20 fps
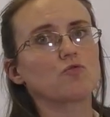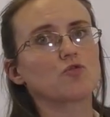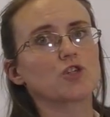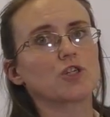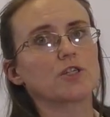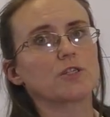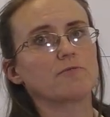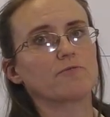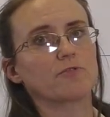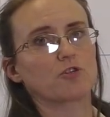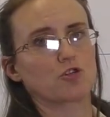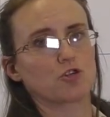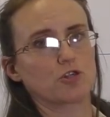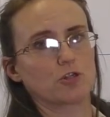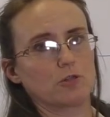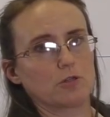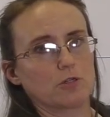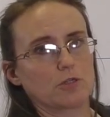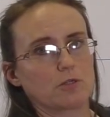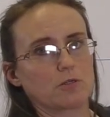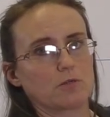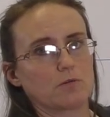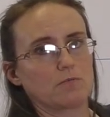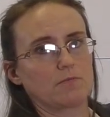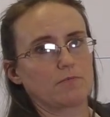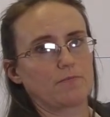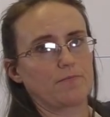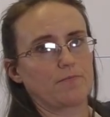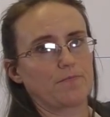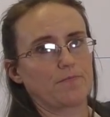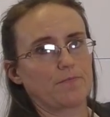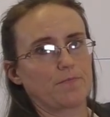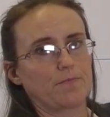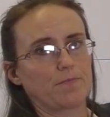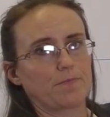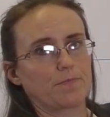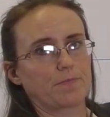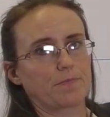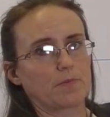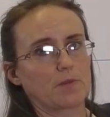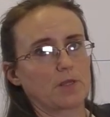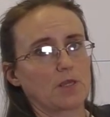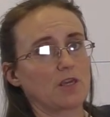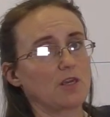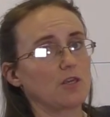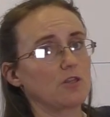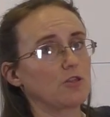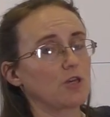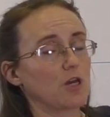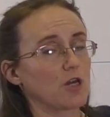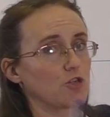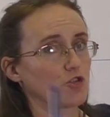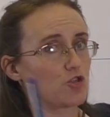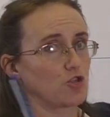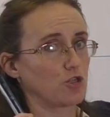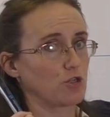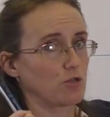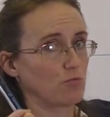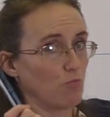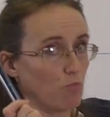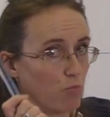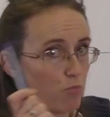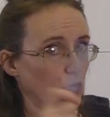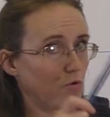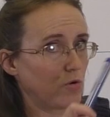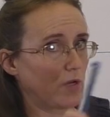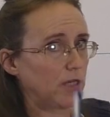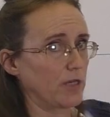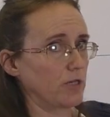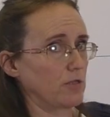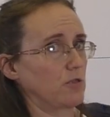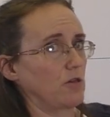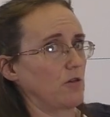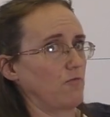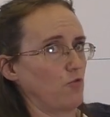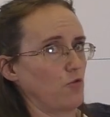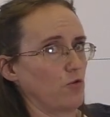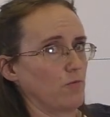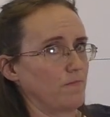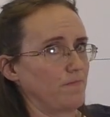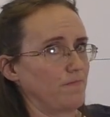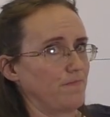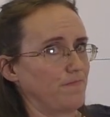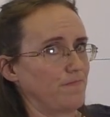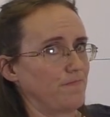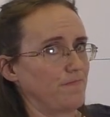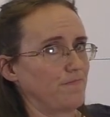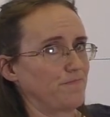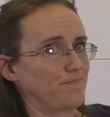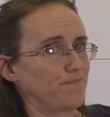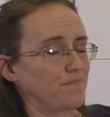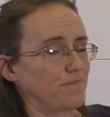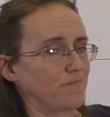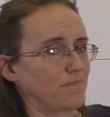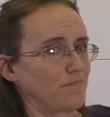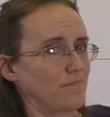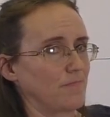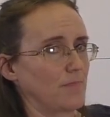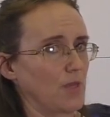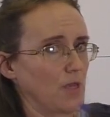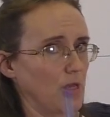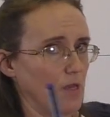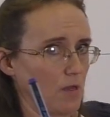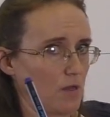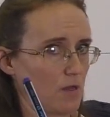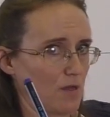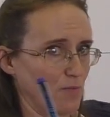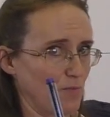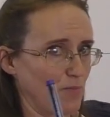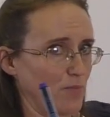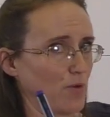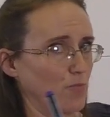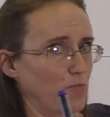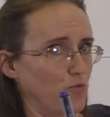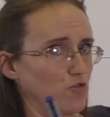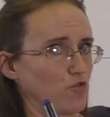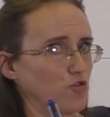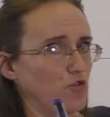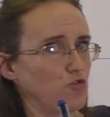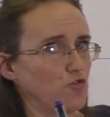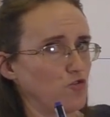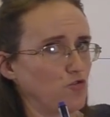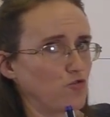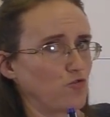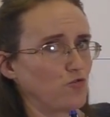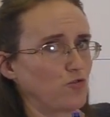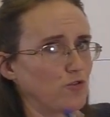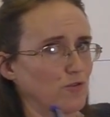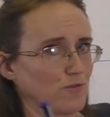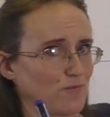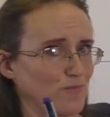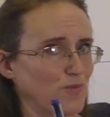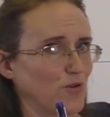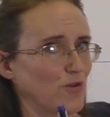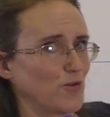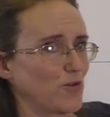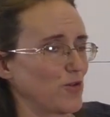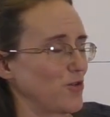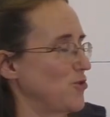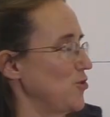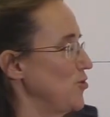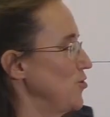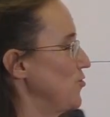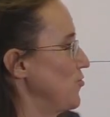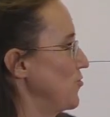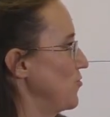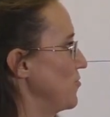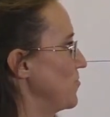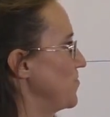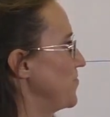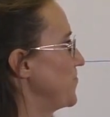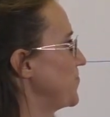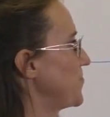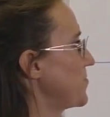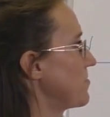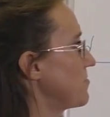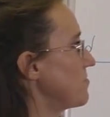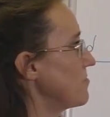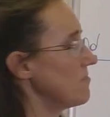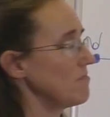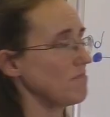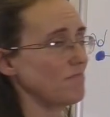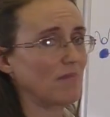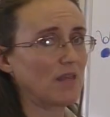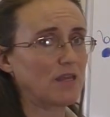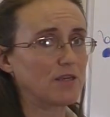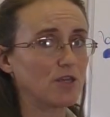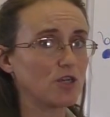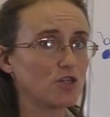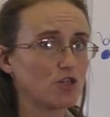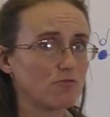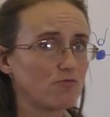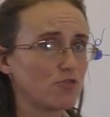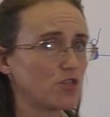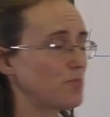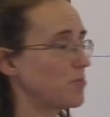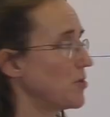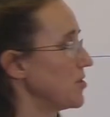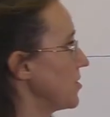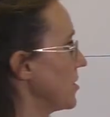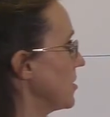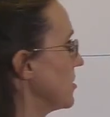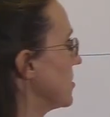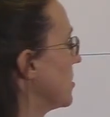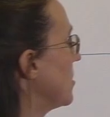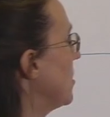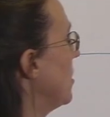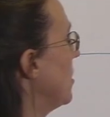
We will go in a very unusual way. We will start from the moment that it